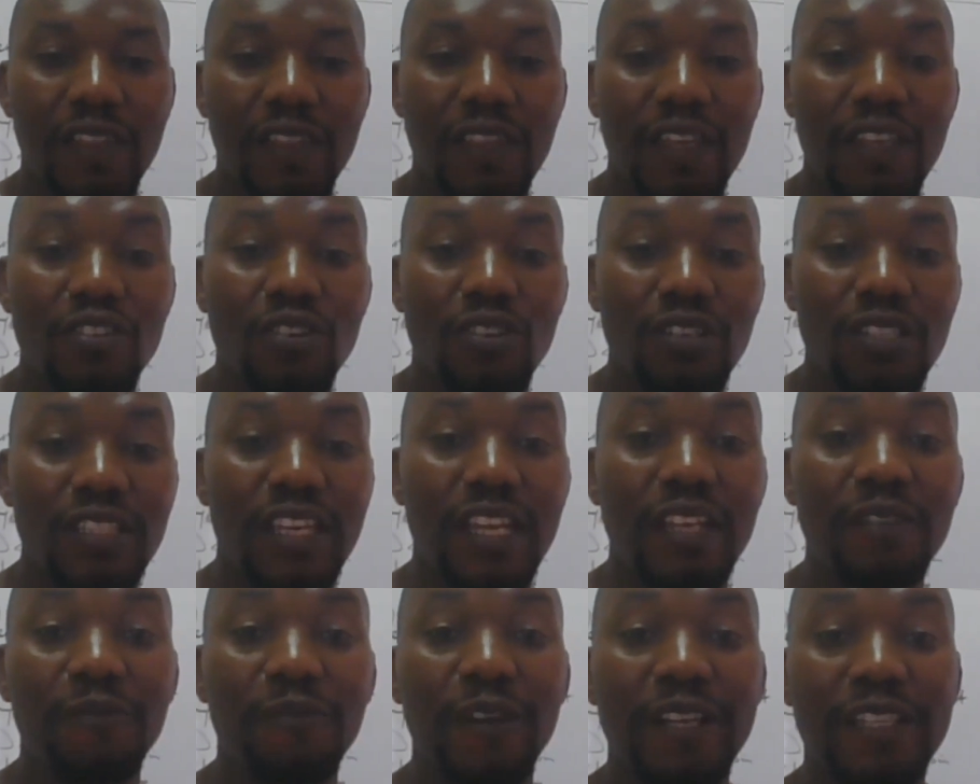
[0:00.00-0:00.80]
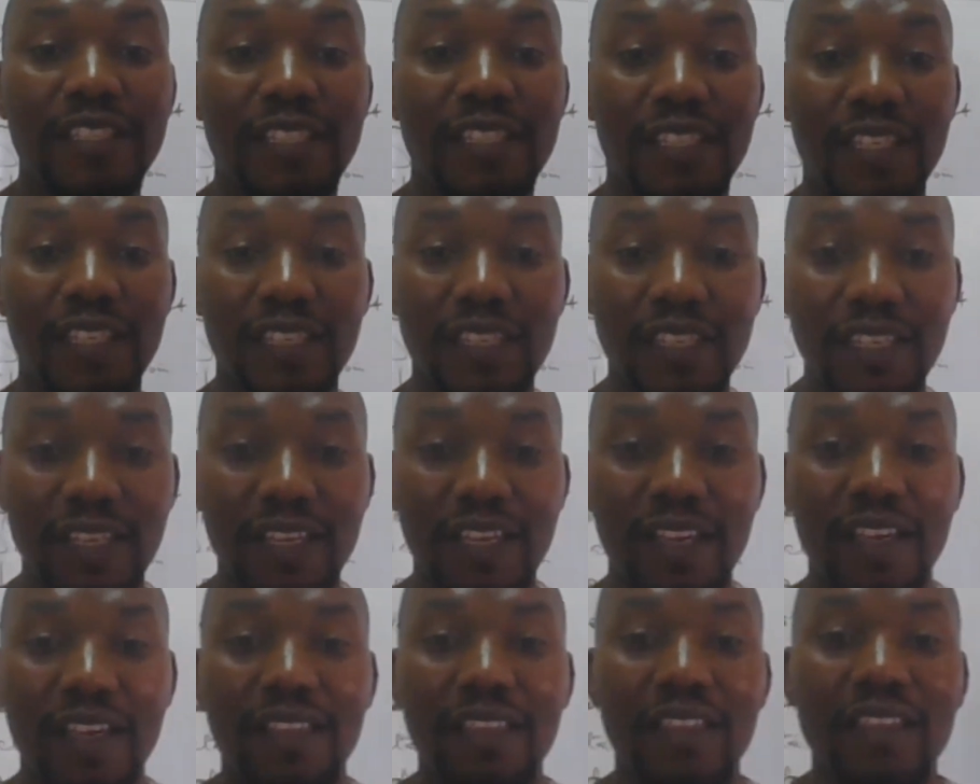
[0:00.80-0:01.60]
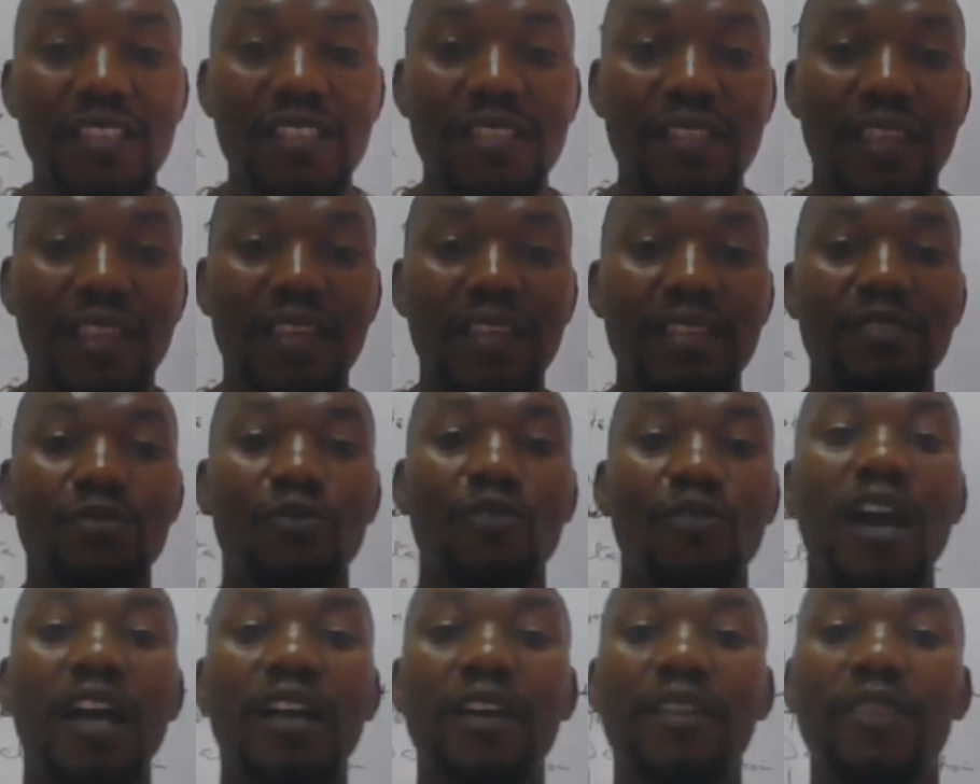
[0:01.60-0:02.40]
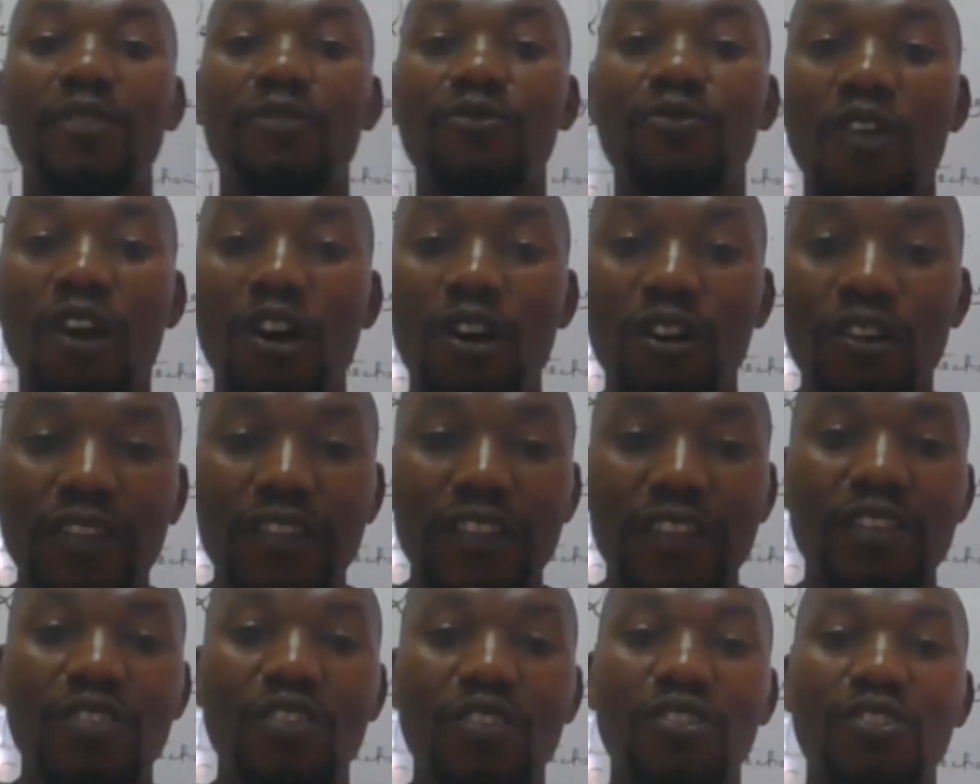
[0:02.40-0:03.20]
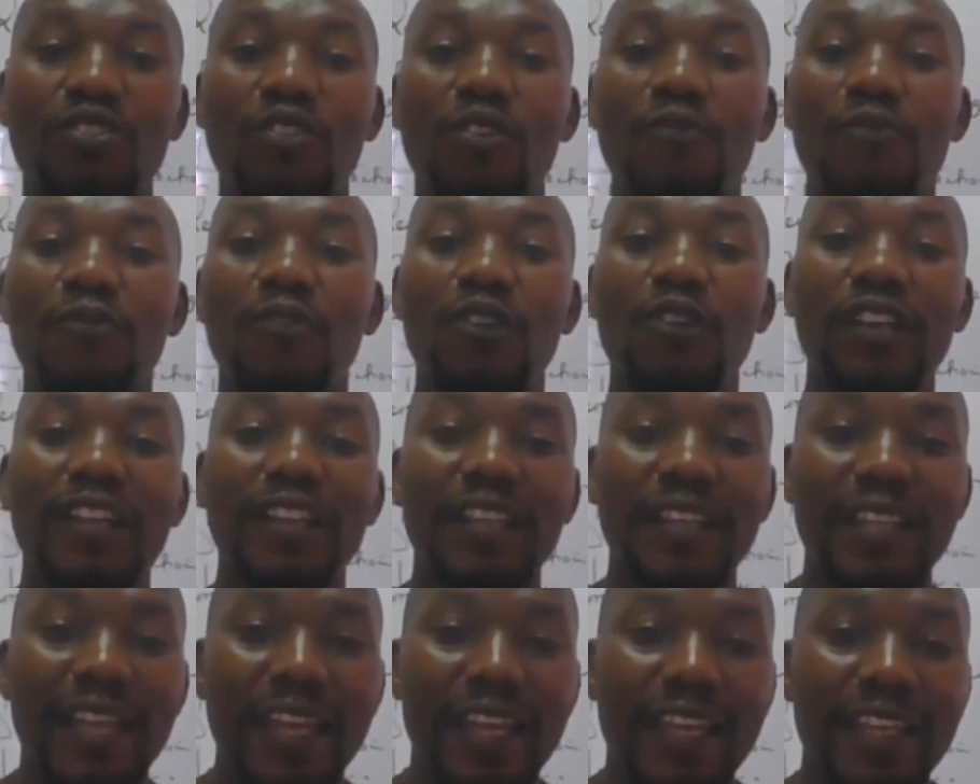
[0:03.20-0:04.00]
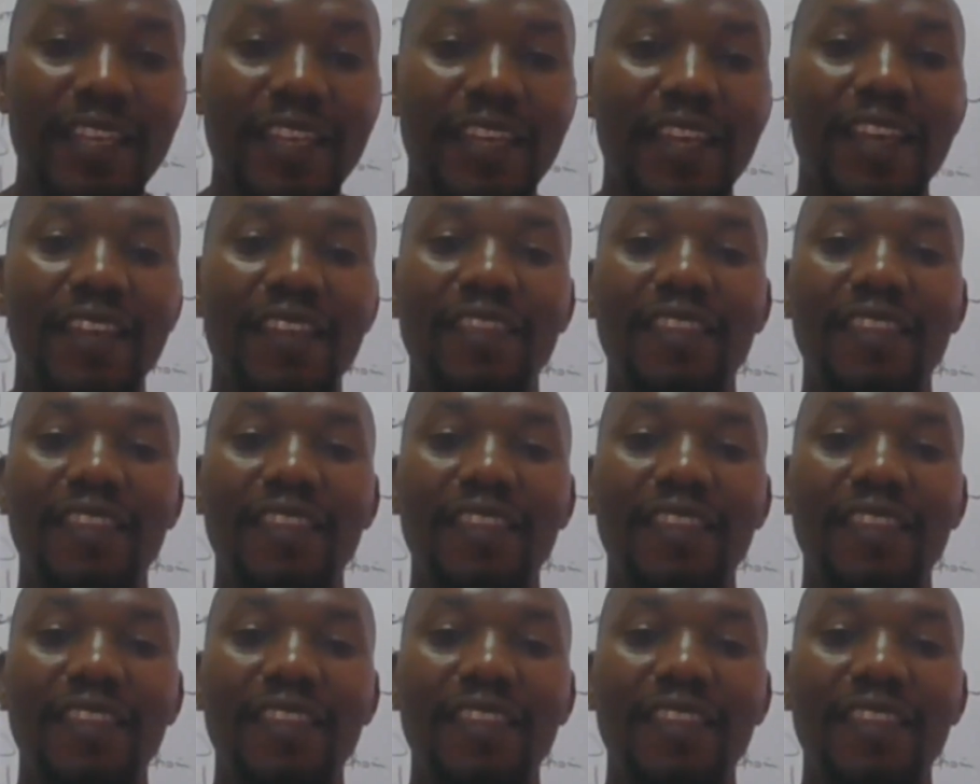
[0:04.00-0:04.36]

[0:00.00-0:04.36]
they don't get fatigue. These things work throughout. They don't go for holiday.